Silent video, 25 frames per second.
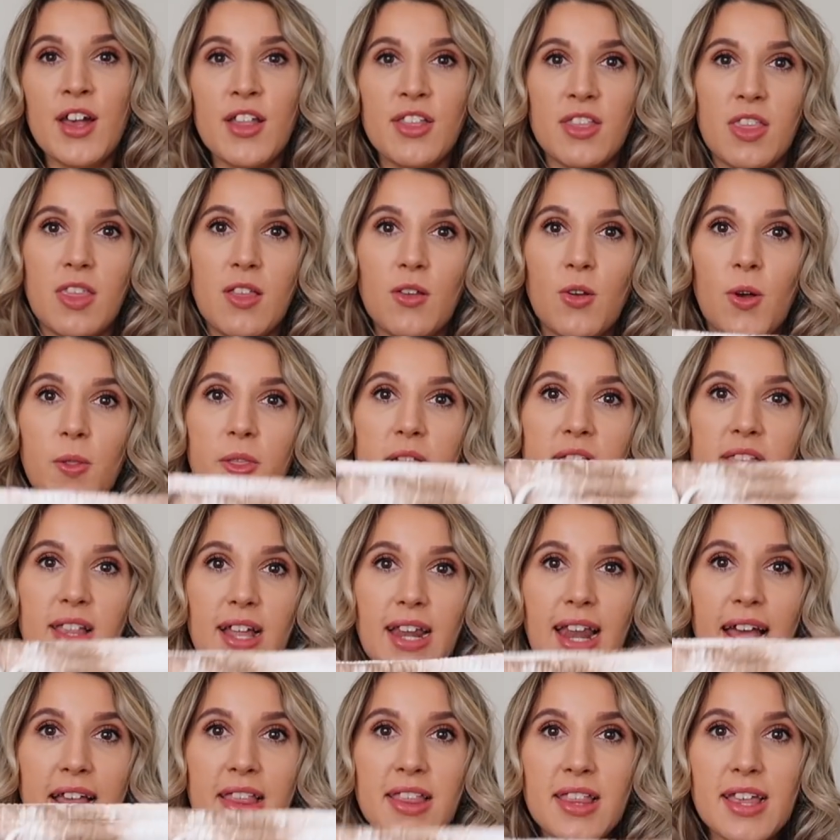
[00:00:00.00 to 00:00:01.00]
So they've got this
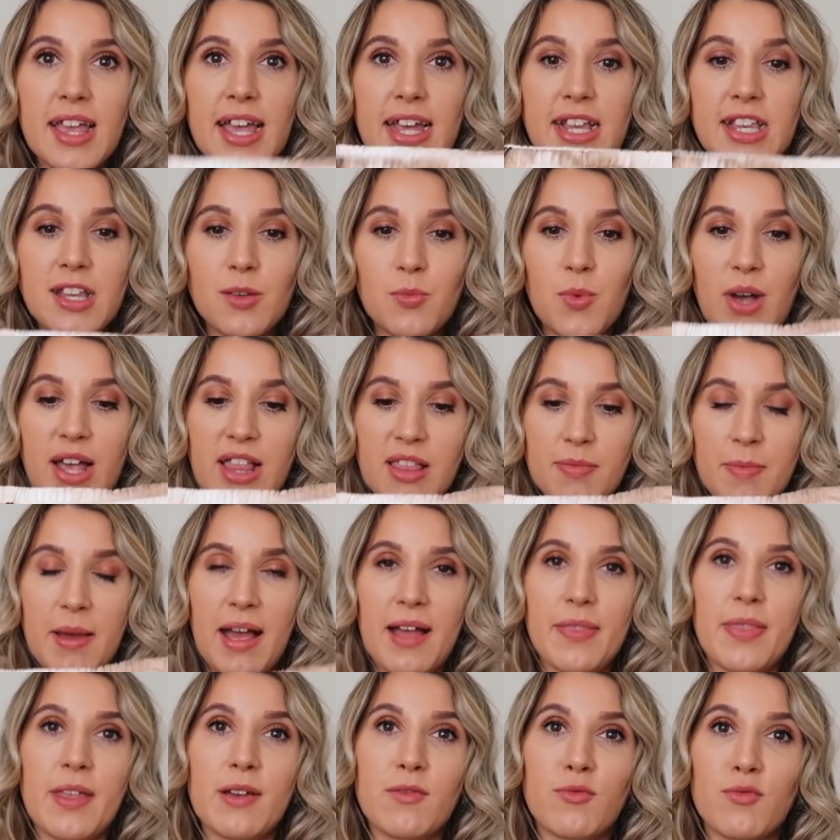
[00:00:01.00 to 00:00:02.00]
elasticated
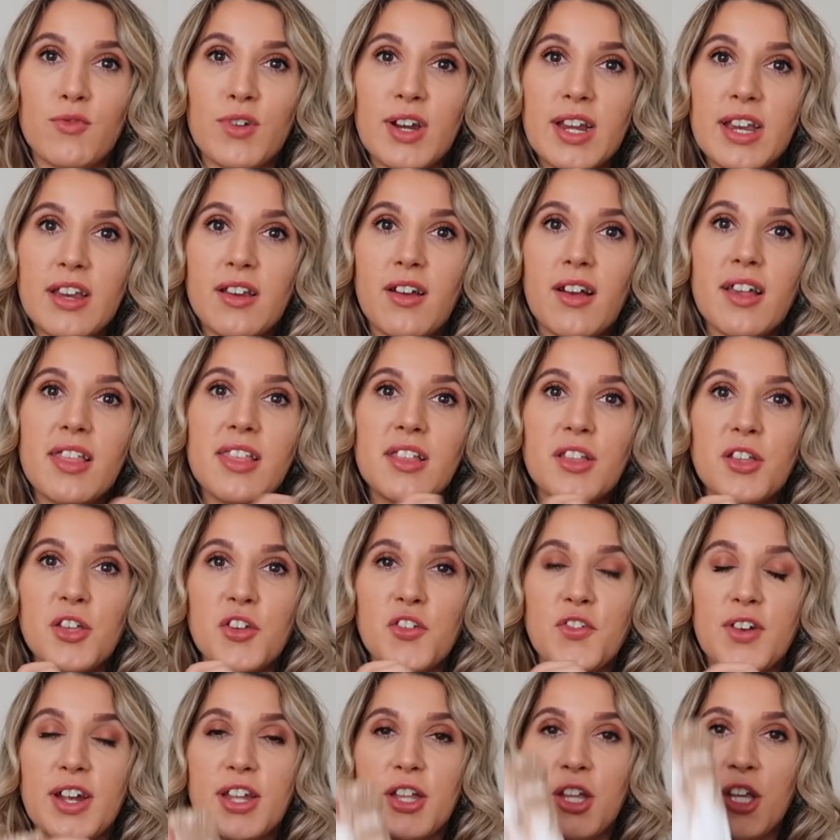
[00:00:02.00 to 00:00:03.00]
waistband, they're really nice and
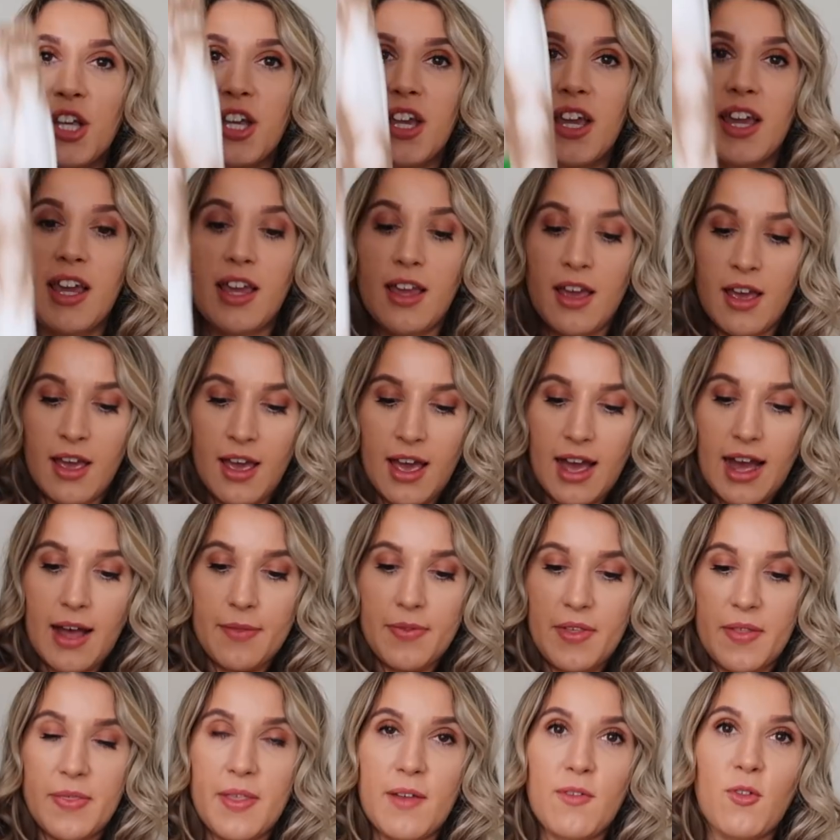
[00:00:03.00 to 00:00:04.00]
stretchy,
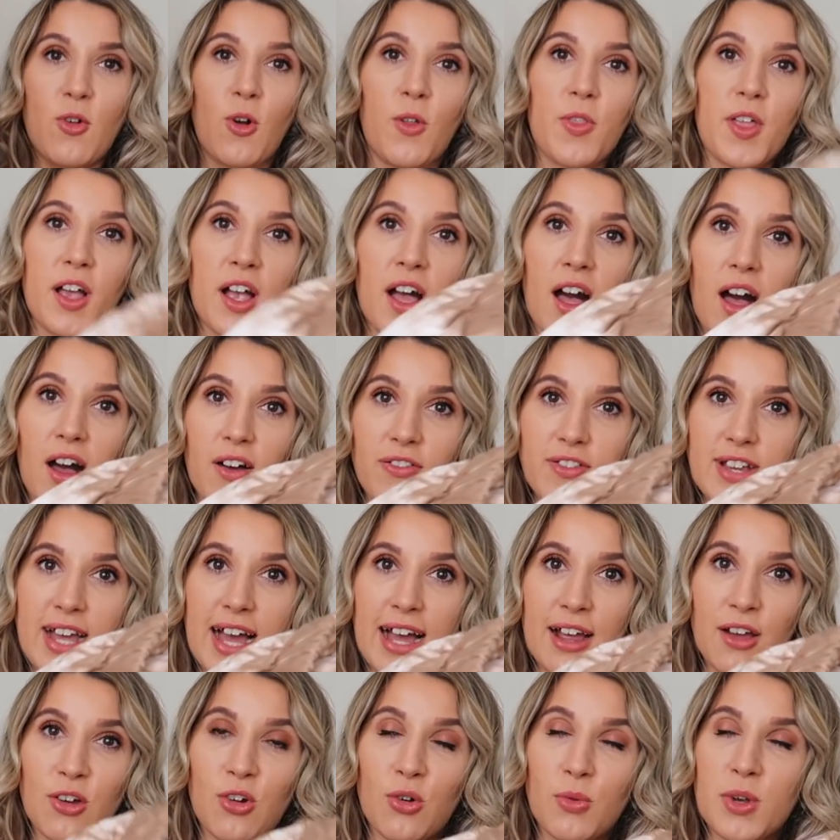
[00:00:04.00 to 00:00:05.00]
and then they've got the cuffed
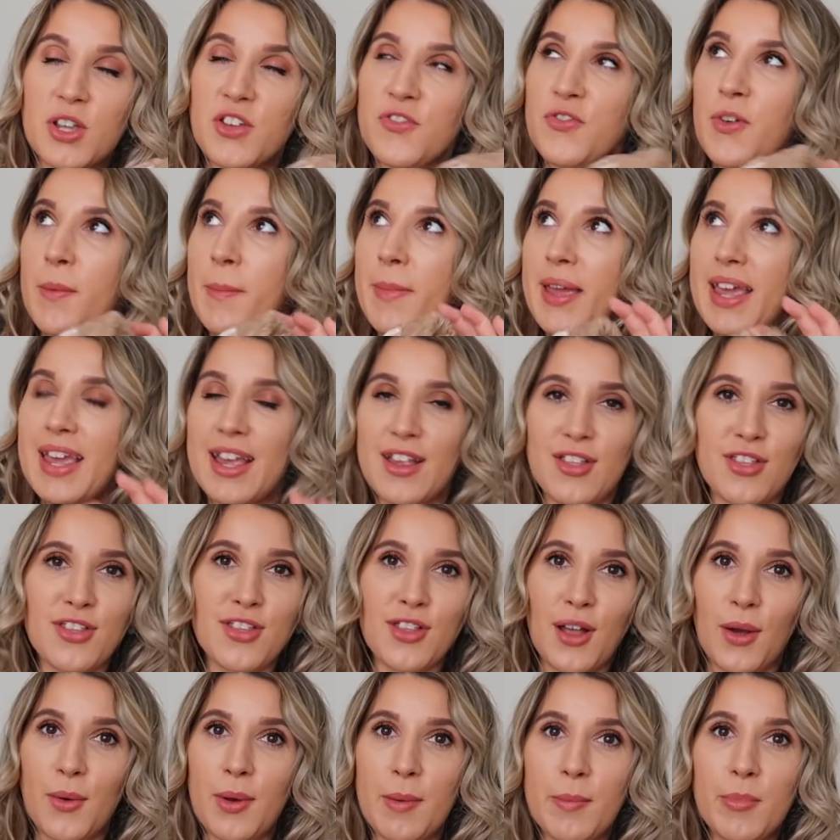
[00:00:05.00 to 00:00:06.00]
ankle, which for me is
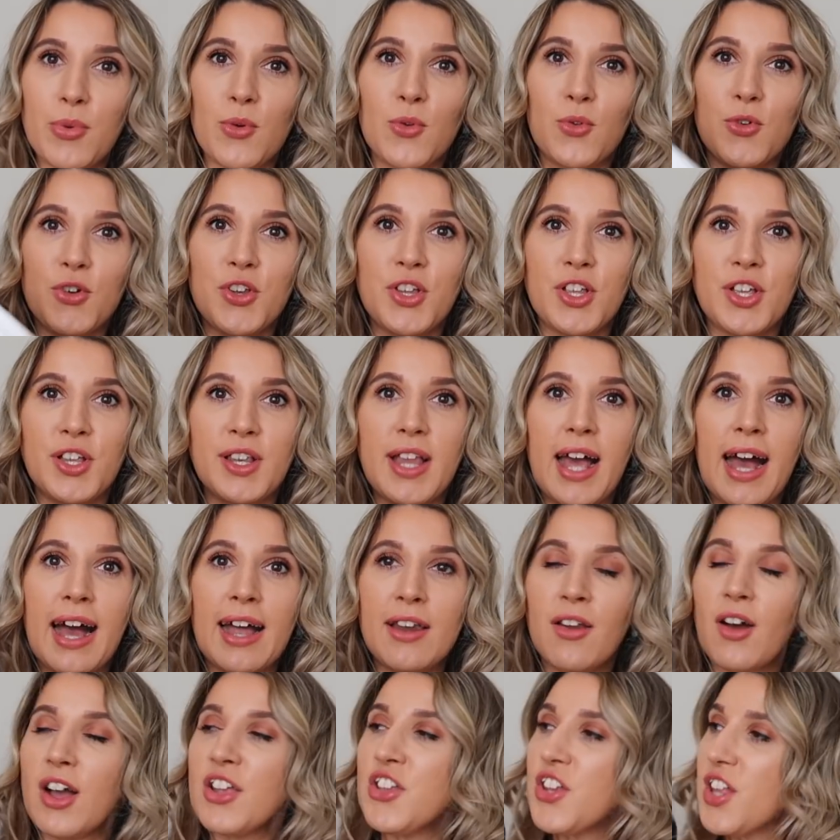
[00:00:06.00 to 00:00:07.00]
so important.
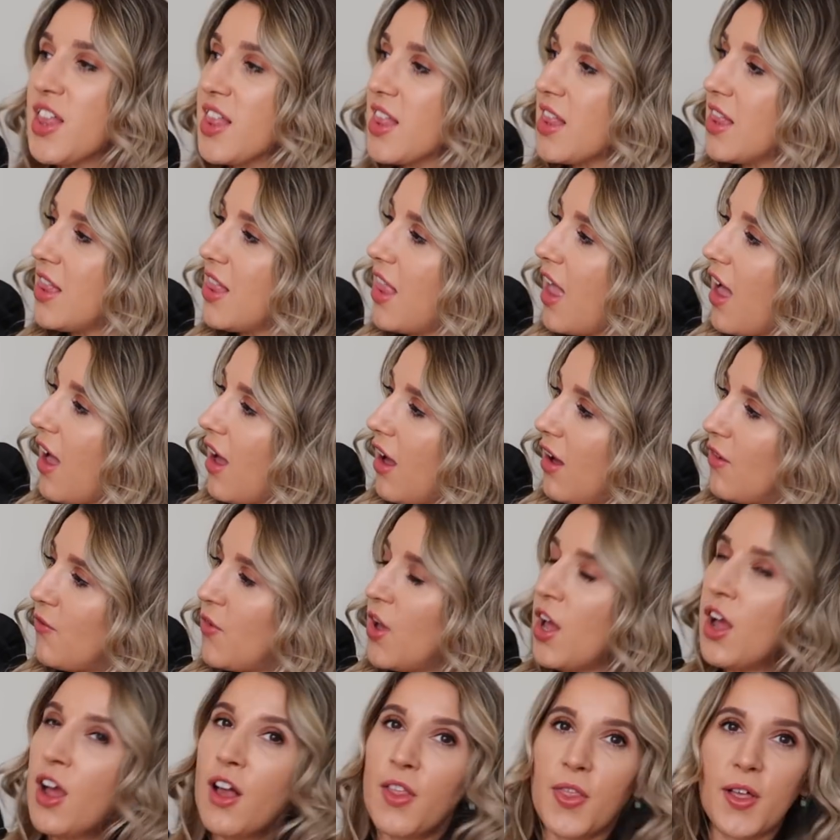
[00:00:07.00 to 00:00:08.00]
And I just love
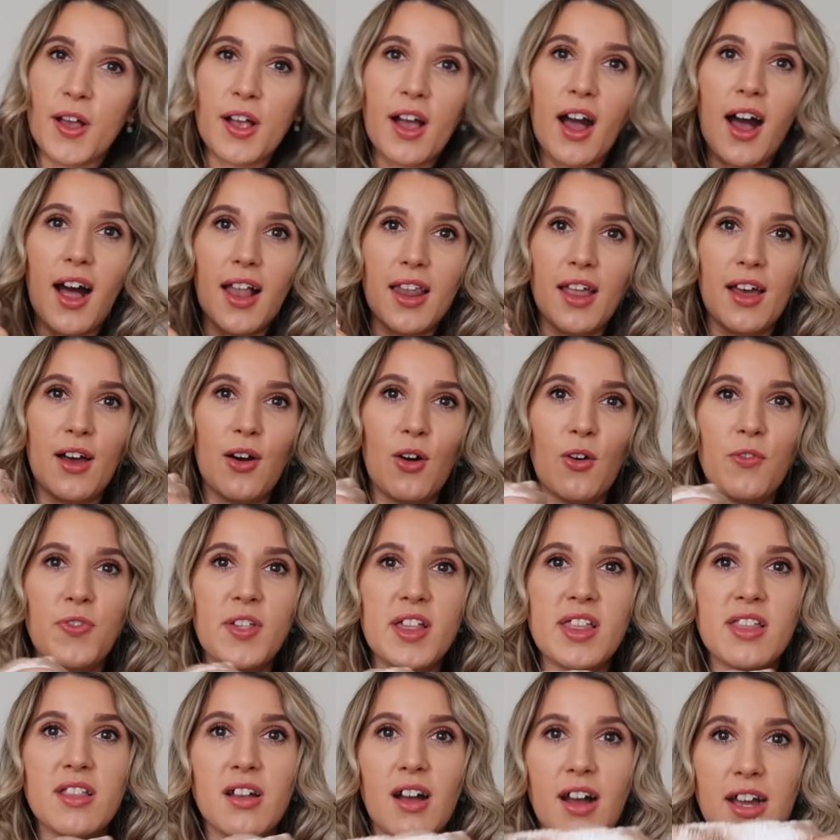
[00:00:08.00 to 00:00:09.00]
the color of
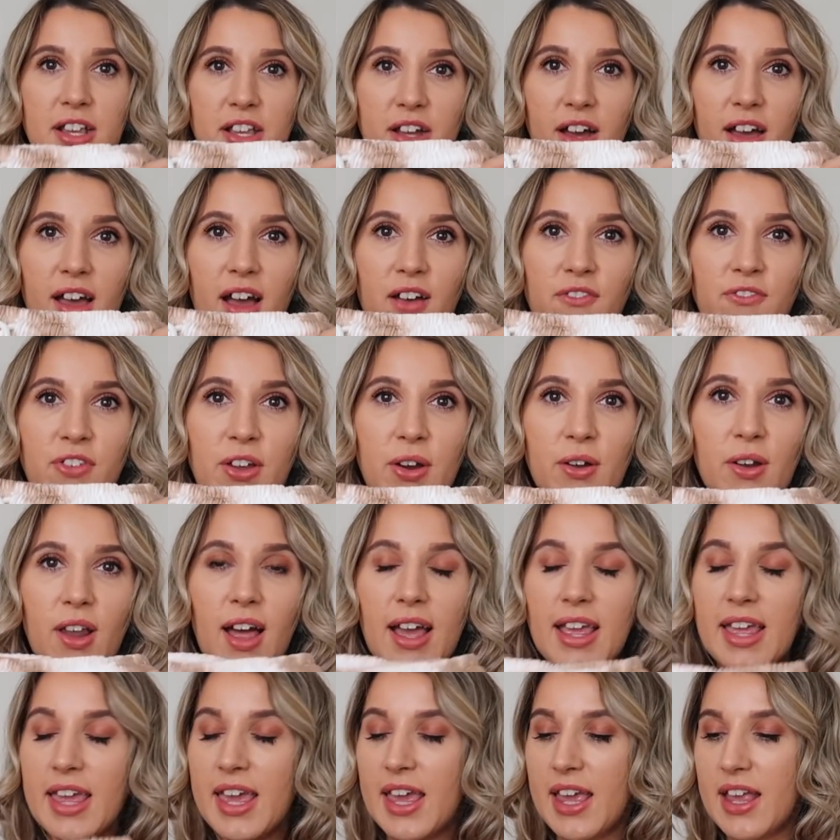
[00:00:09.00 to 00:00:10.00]
this tie-dye. I feel
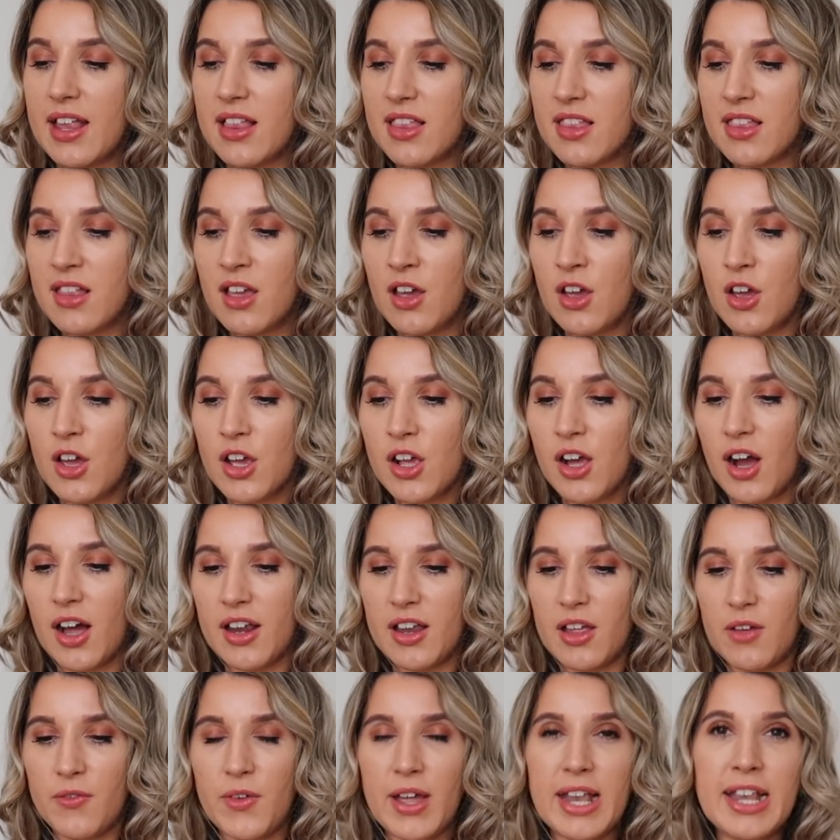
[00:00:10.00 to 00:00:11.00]
like it's
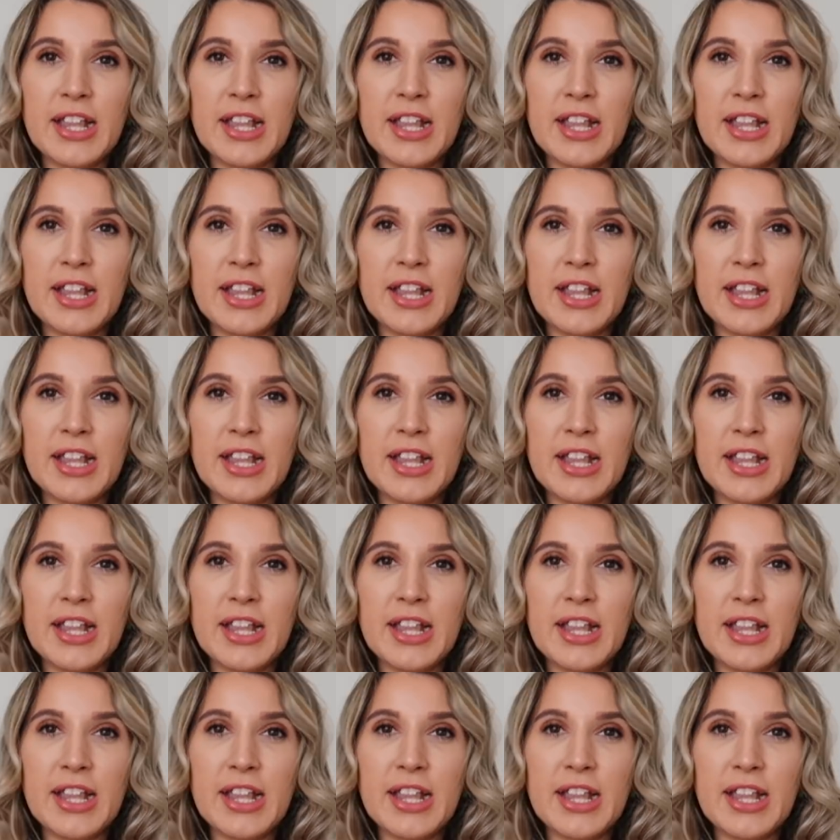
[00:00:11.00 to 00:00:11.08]
kind of